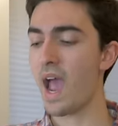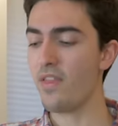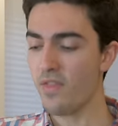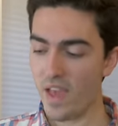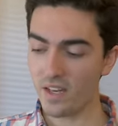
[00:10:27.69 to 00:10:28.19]

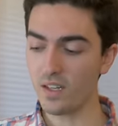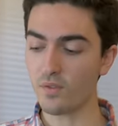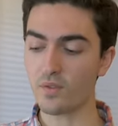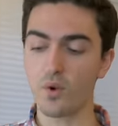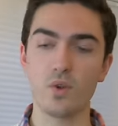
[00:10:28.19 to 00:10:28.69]
And then,
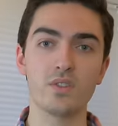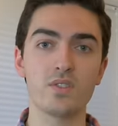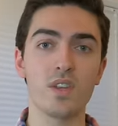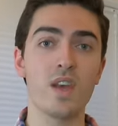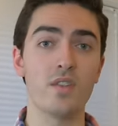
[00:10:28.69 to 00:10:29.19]
of
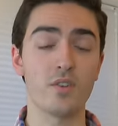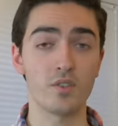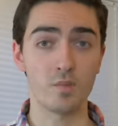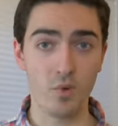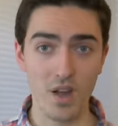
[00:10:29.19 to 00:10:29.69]
course,
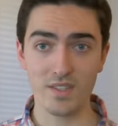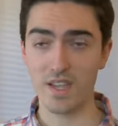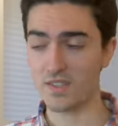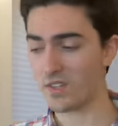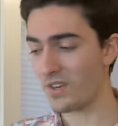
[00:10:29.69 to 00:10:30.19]
there's the
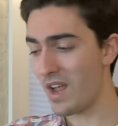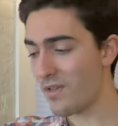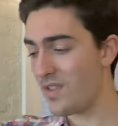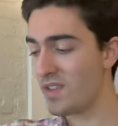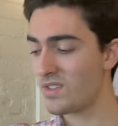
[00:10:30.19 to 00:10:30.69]
processor. Now
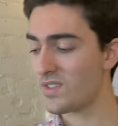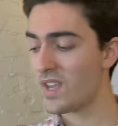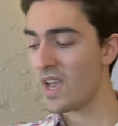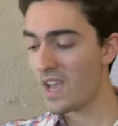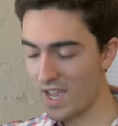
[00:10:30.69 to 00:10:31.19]

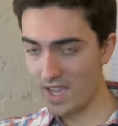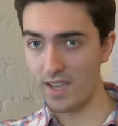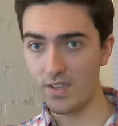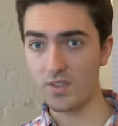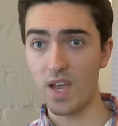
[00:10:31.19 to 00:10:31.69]
this
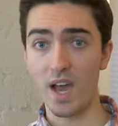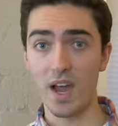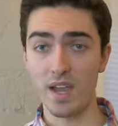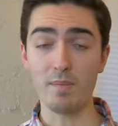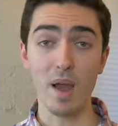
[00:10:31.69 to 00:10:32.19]
is,
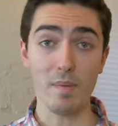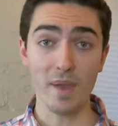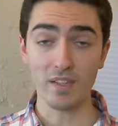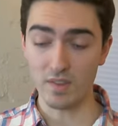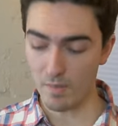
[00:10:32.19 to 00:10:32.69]
in my
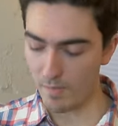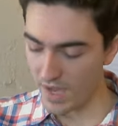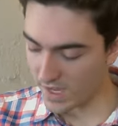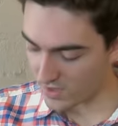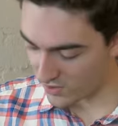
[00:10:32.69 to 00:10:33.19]
opinion, the
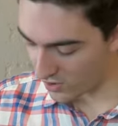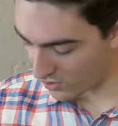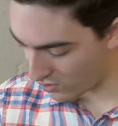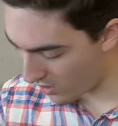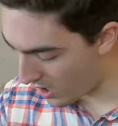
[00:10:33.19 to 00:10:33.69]

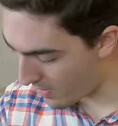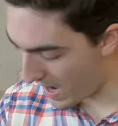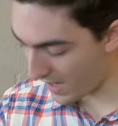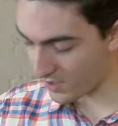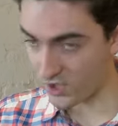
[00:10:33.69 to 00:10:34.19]
biggest
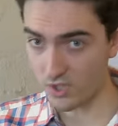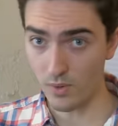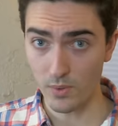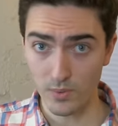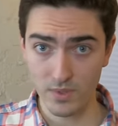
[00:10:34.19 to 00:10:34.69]
drawback
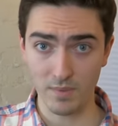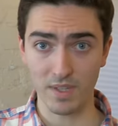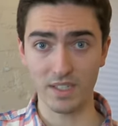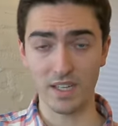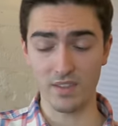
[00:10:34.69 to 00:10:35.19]
to
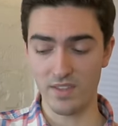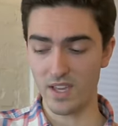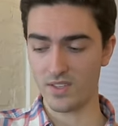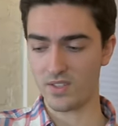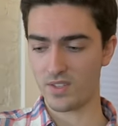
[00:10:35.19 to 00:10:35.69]
something like
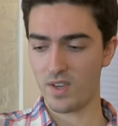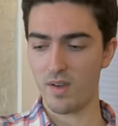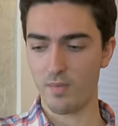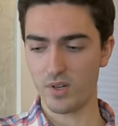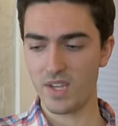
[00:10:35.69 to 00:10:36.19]
this
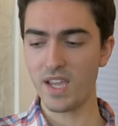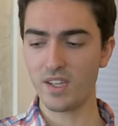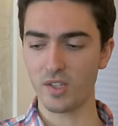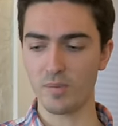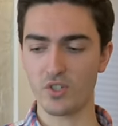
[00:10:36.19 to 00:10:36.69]

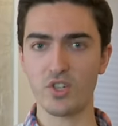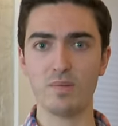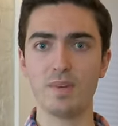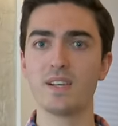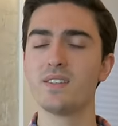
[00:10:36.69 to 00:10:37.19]
particular
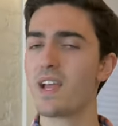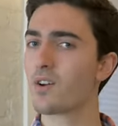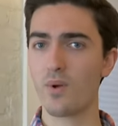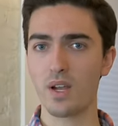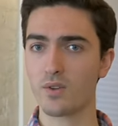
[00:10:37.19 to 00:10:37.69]
machine because
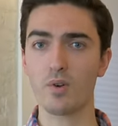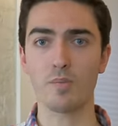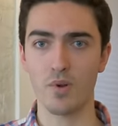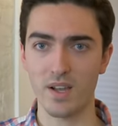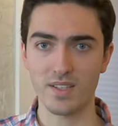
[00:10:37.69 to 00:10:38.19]
that
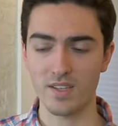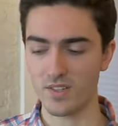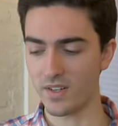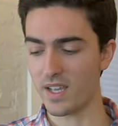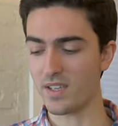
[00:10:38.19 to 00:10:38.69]
quad-core
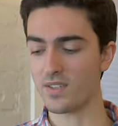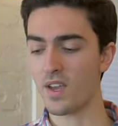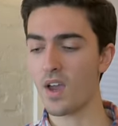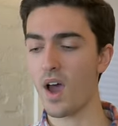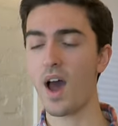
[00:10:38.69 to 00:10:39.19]
processor
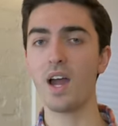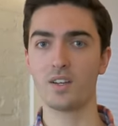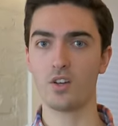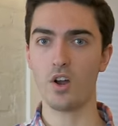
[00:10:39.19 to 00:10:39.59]
is hot